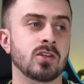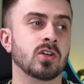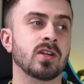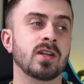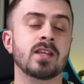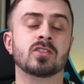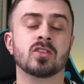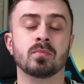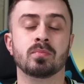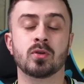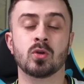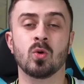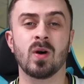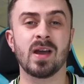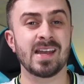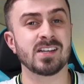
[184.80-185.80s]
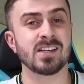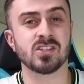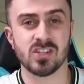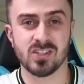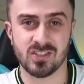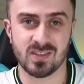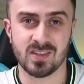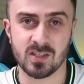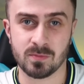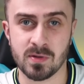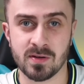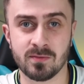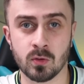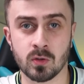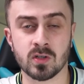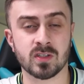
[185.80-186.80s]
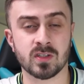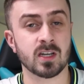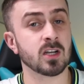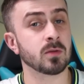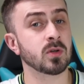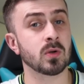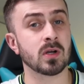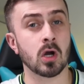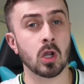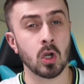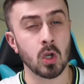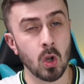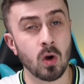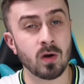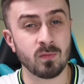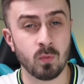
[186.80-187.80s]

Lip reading: going to need some pure engines in this midfield because they're going to be doing a lot of